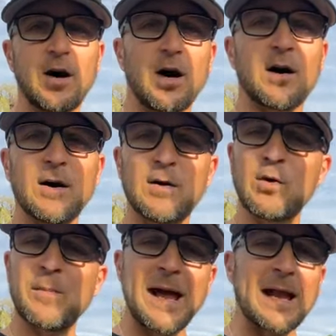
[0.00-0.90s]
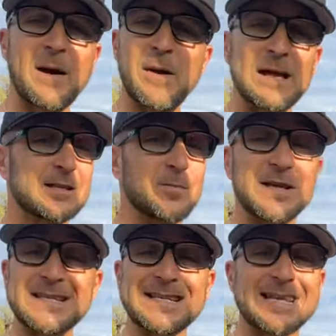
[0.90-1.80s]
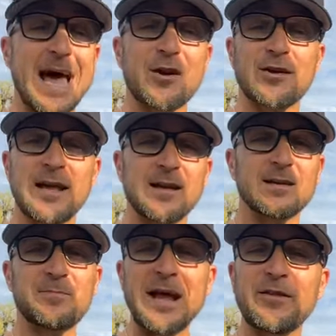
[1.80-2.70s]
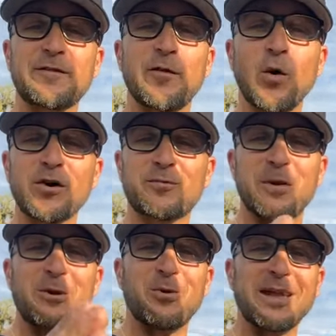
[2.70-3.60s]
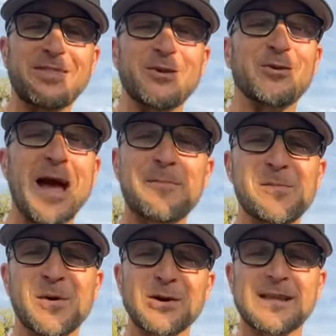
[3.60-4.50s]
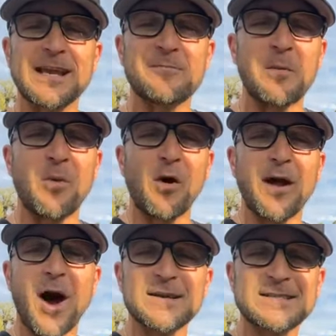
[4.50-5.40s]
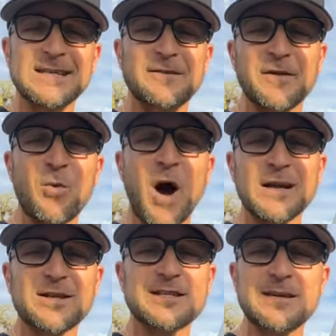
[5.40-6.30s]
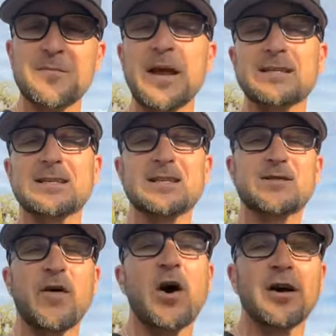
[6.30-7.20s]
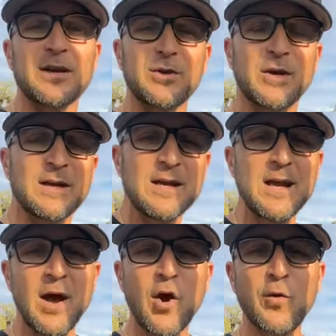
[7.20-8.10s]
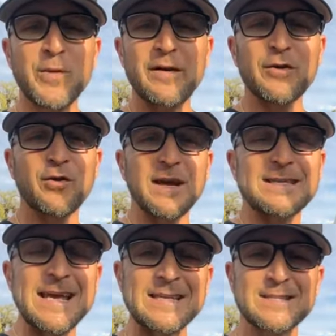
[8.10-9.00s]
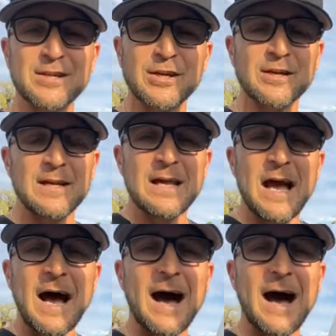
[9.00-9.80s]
Oh, well, man, it's a busy Saturday. May the 4th be with you. Happy birthday to my boy Austin. If he watches it, makes it this far into it. Hope you have a great day, sir.